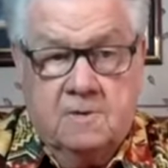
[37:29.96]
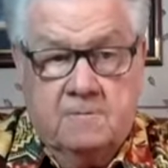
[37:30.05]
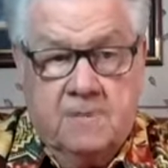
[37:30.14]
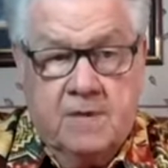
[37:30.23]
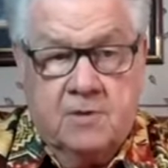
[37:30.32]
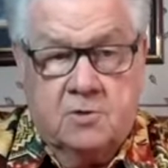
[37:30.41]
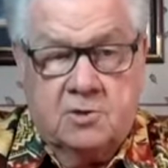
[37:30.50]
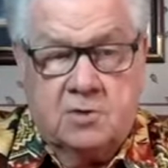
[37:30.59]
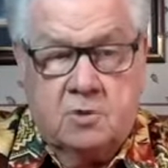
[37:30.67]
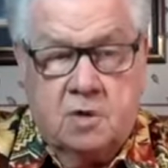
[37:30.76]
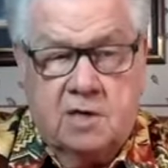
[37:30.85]
that you're
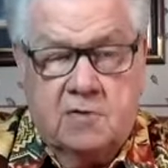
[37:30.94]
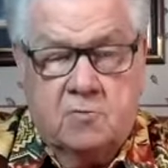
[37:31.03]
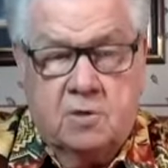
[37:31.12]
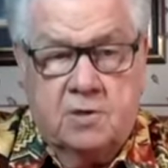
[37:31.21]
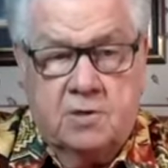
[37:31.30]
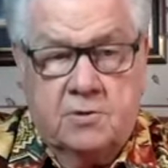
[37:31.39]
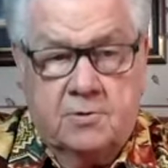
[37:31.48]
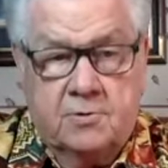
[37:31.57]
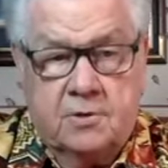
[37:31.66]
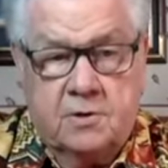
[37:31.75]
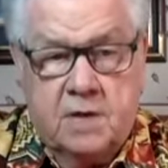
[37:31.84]
struggling with and you're,
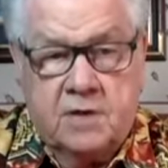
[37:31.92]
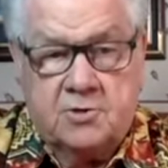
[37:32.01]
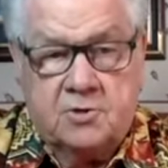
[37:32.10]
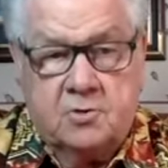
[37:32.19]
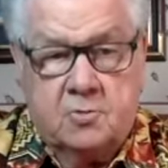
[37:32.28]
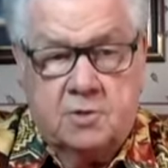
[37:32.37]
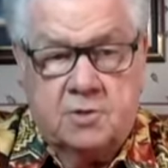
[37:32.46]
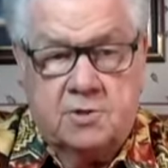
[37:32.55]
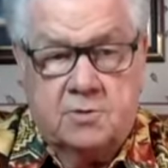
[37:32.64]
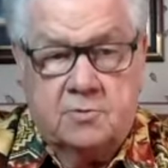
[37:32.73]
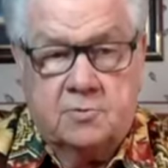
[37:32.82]
you're not sure what to
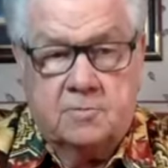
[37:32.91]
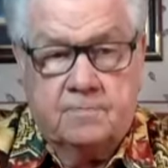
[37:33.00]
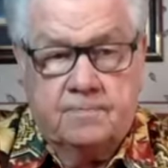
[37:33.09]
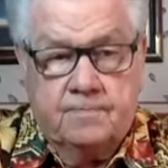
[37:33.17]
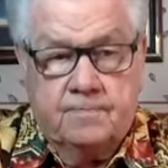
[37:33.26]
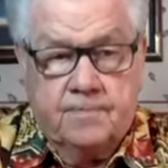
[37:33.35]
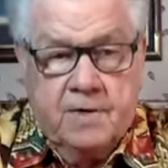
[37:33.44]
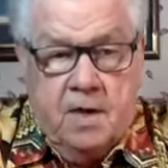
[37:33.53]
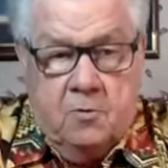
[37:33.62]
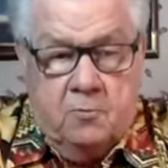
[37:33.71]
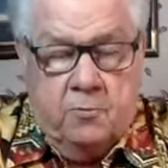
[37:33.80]
do,
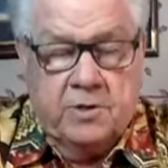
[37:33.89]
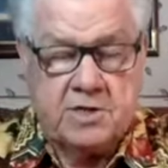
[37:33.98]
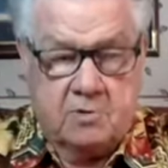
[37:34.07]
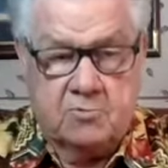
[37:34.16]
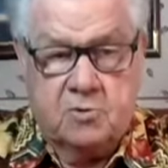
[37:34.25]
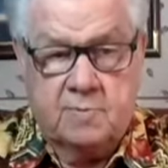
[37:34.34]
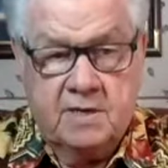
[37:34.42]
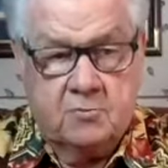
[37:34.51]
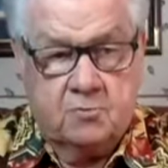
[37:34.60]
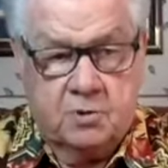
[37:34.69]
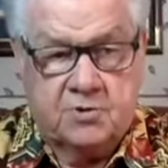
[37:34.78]
reach out to me,
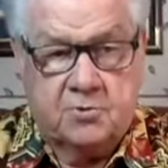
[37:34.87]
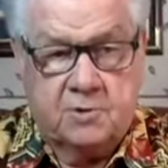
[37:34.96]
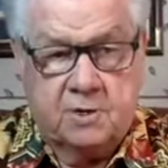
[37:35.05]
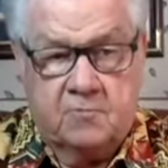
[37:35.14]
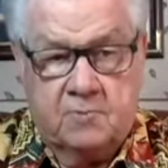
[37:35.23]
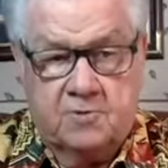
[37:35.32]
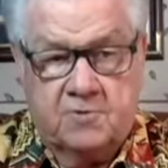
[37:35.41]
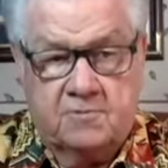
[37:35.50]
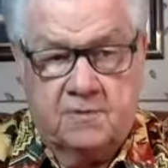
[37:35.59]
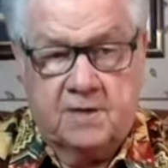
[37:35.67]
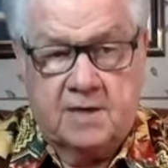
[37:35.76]
richard at
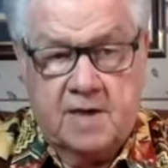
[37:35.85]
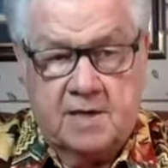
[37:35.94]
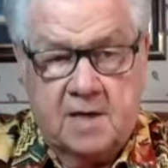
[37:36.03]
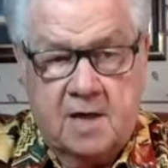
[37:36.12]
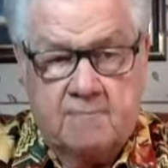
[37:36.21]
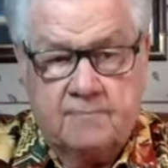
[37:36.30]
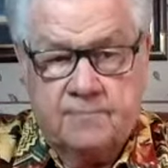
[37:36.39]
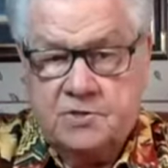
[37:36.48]
richardflint.com.